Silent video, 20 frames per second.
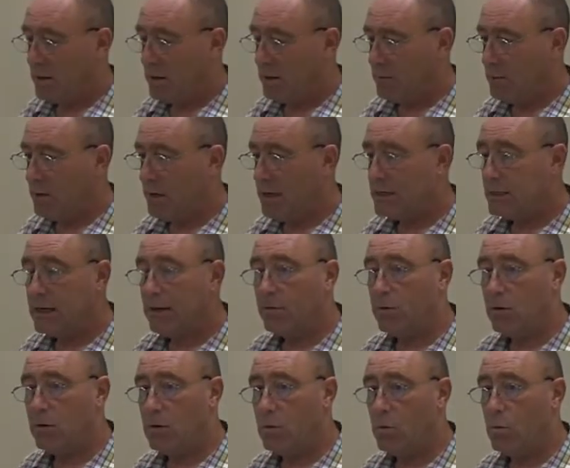But let's have a
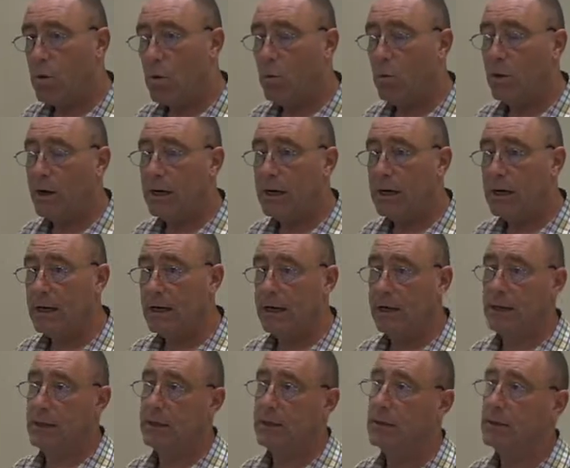look at what we
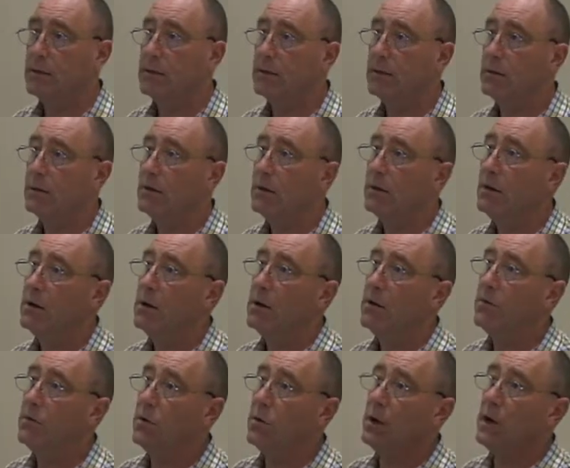need
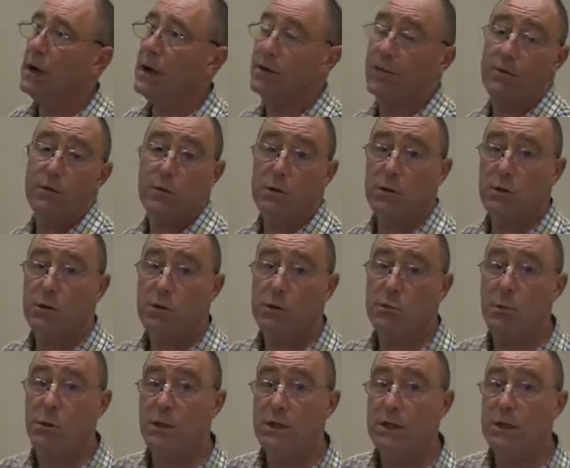for life to
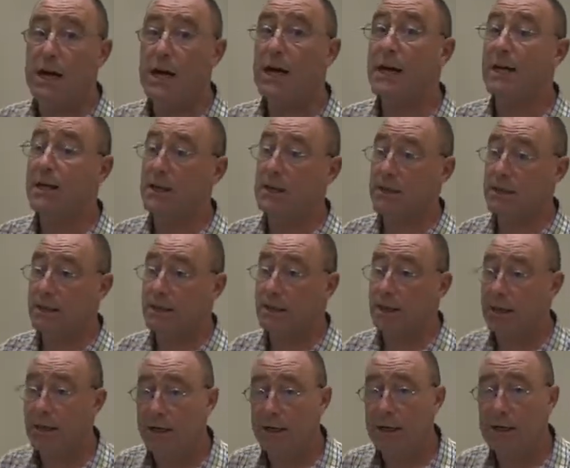spontaneously
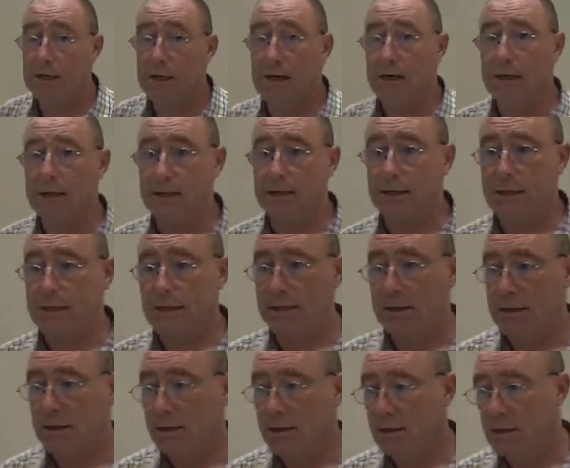exist.
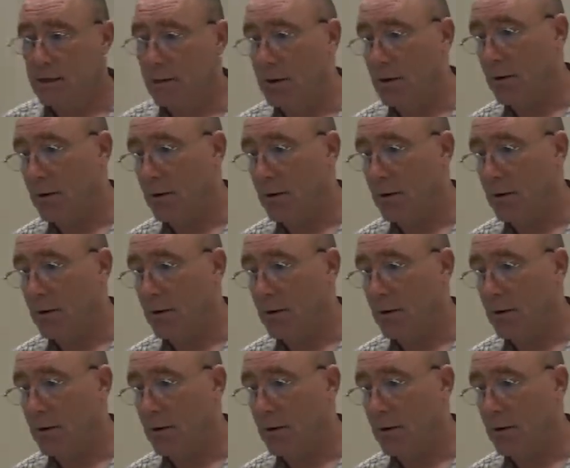So,